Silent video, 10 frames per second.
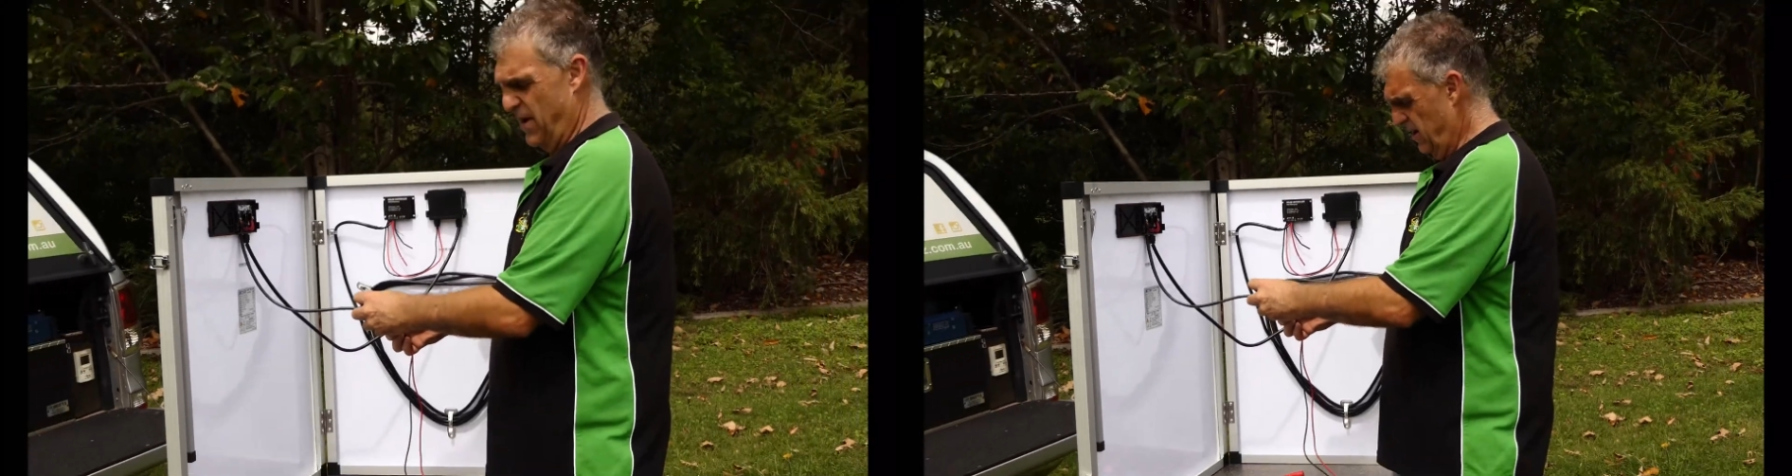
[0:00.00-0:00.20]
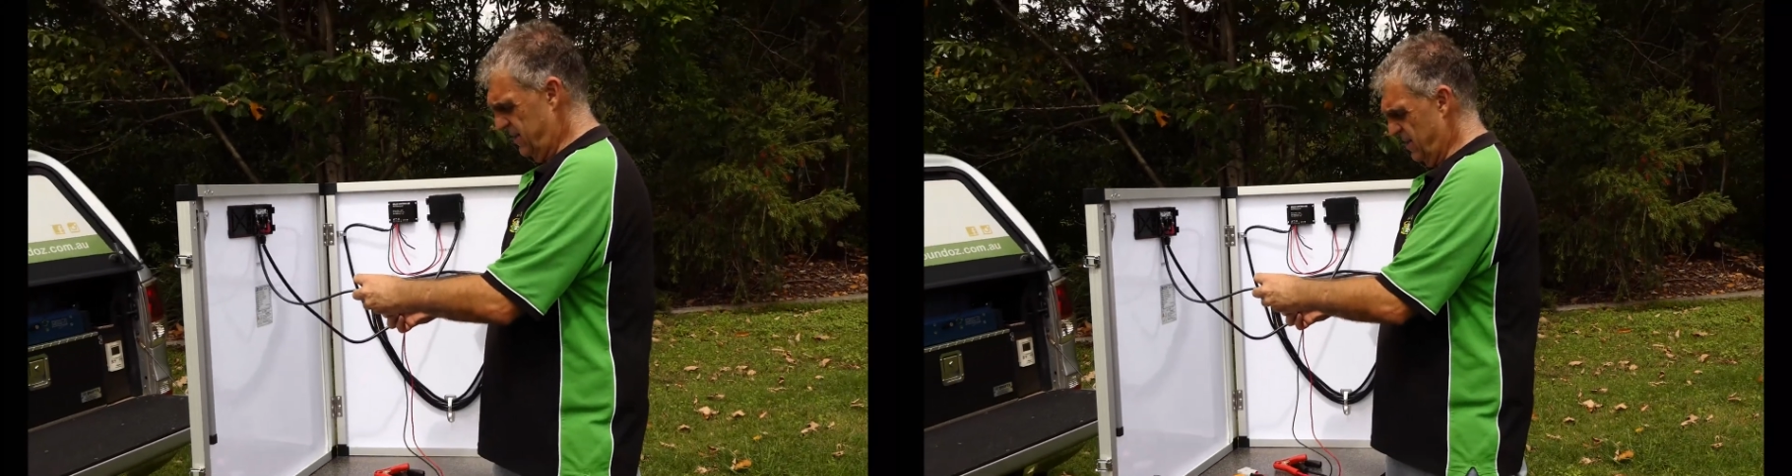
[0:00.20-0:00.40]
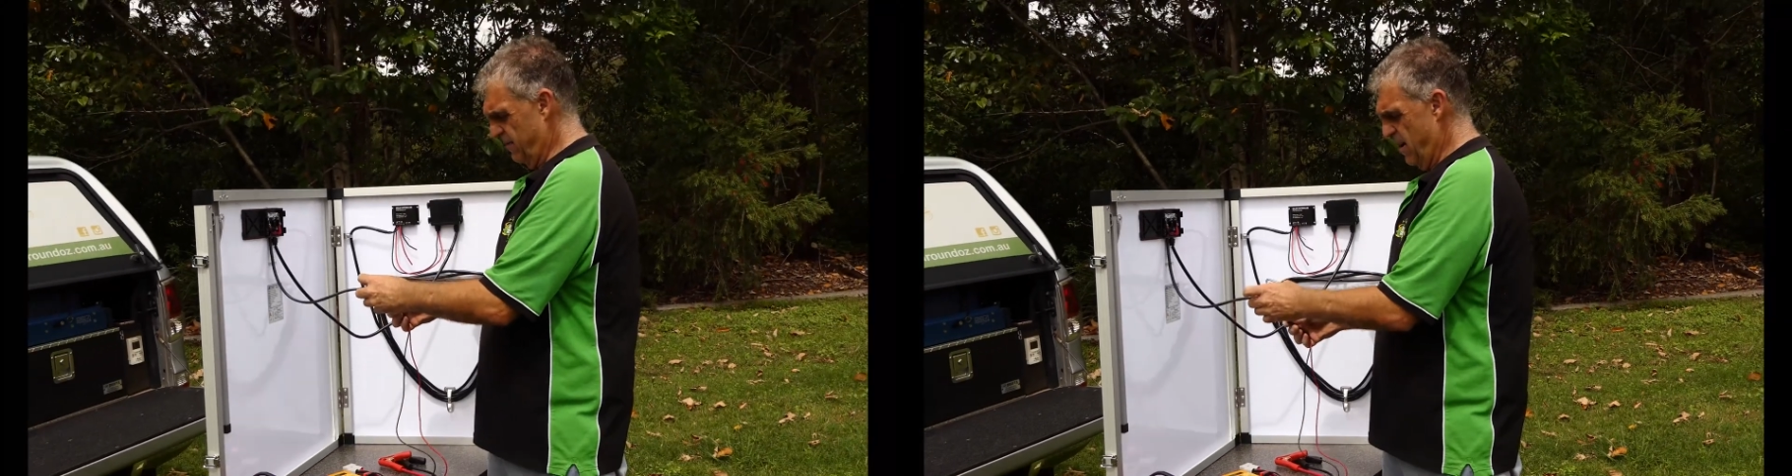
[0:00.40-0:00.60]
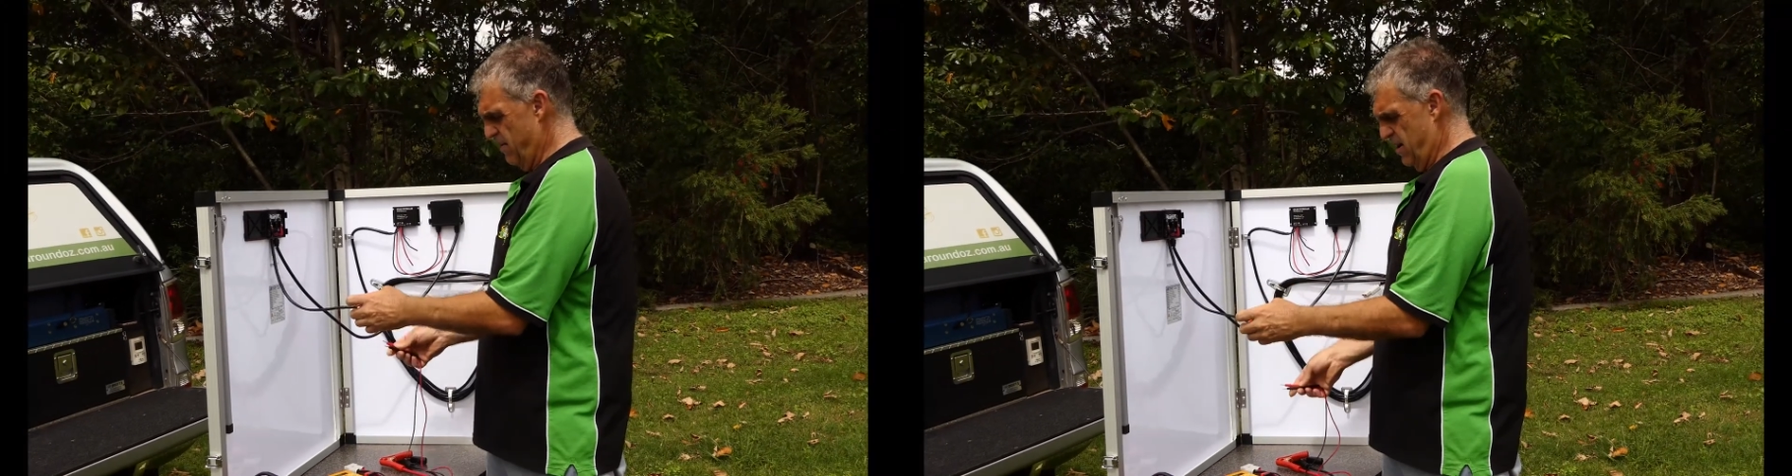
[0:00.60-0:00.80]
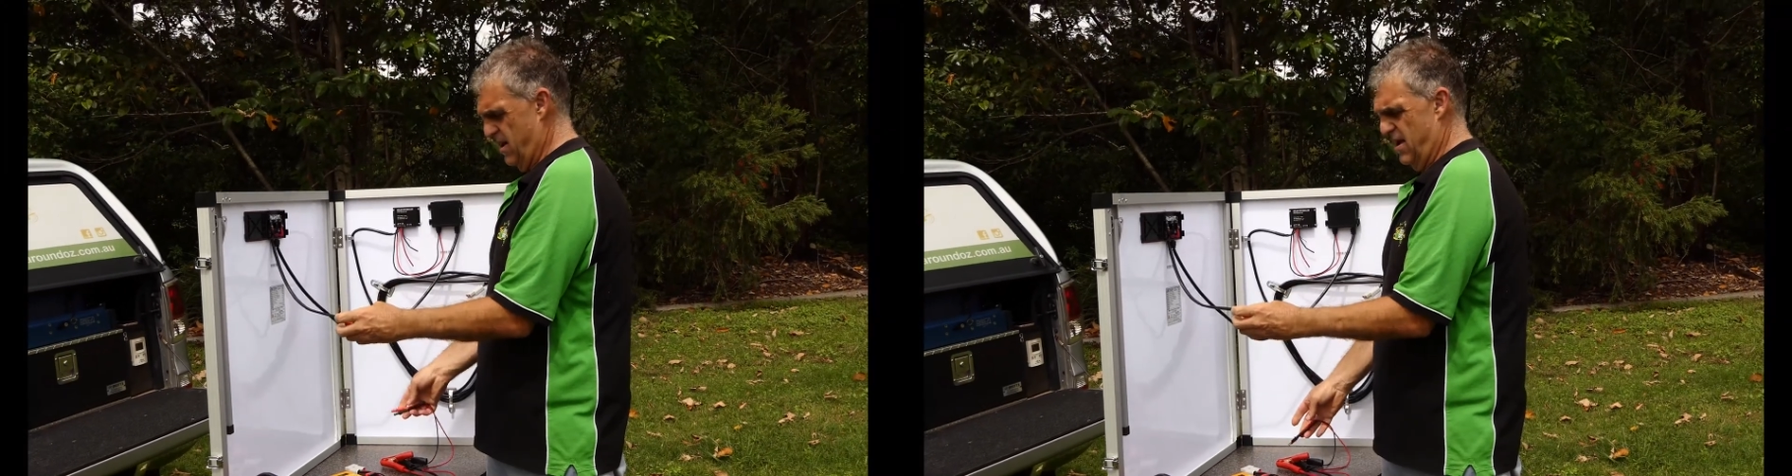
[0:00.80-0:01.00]
panels at the
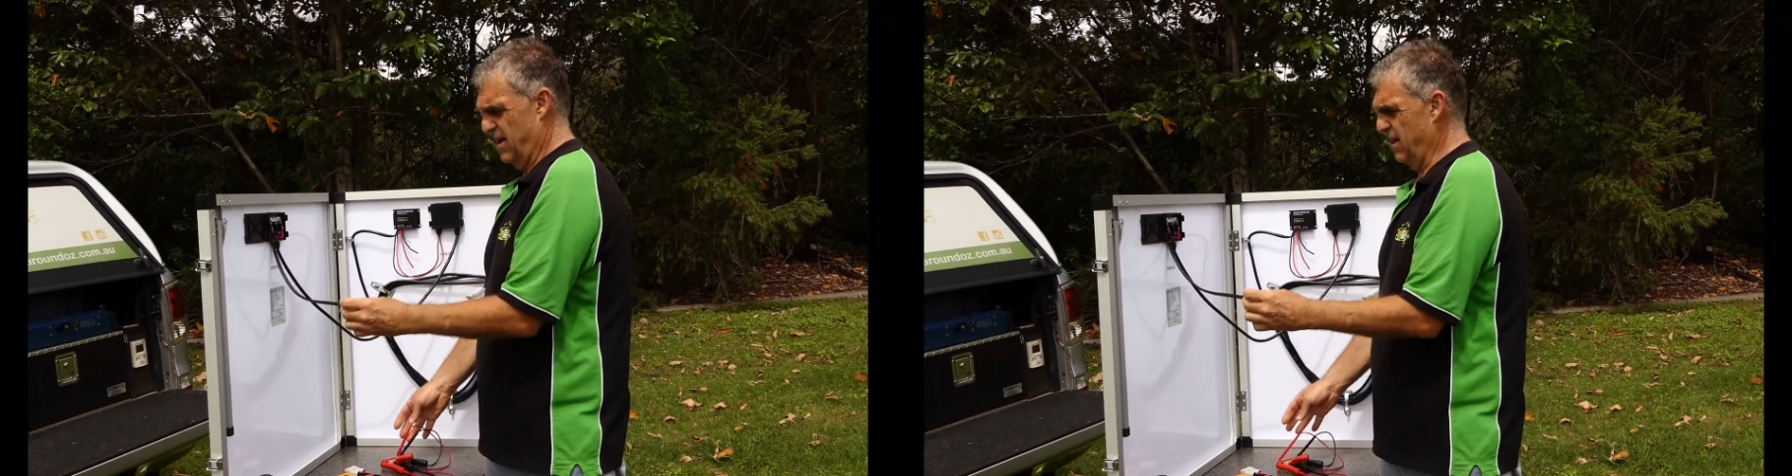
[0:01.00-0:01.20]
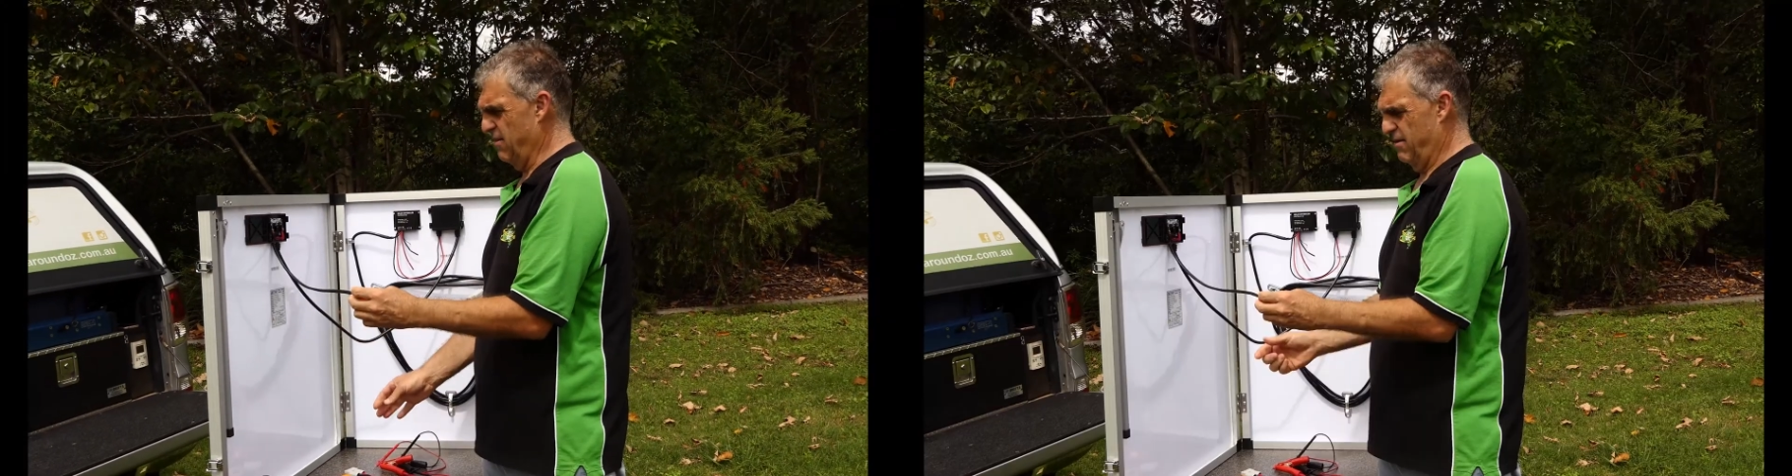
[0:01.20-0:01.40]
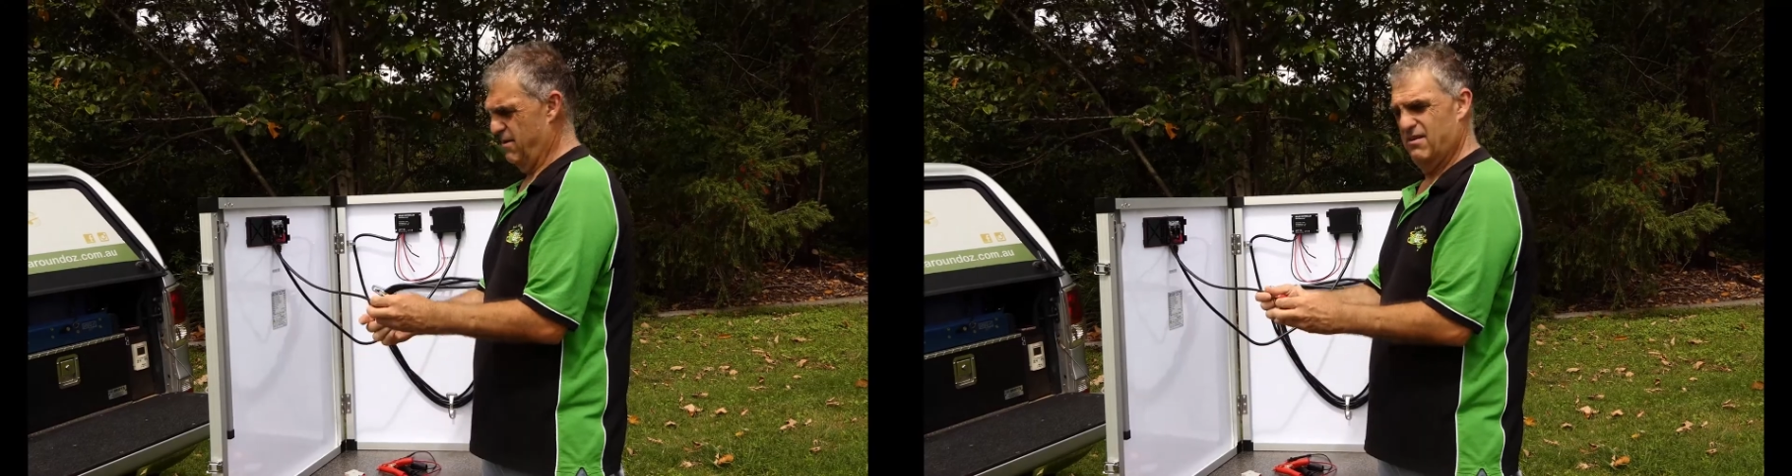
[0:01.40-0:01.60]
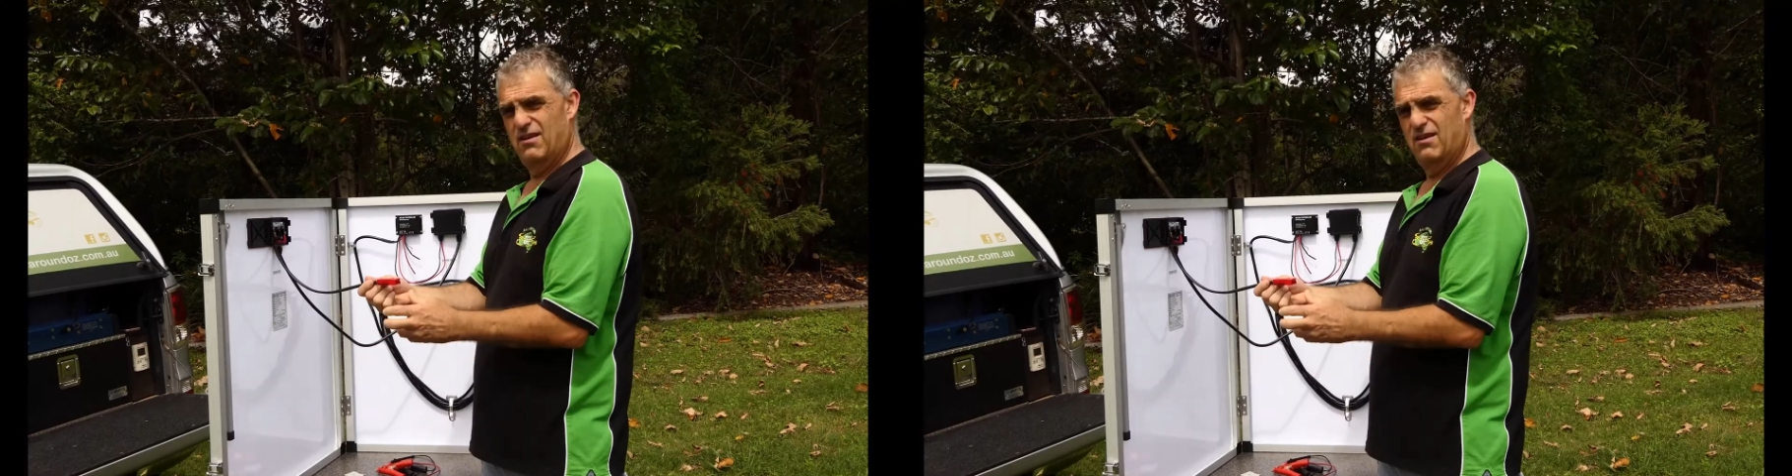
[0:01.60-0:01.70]
moment. Out of that.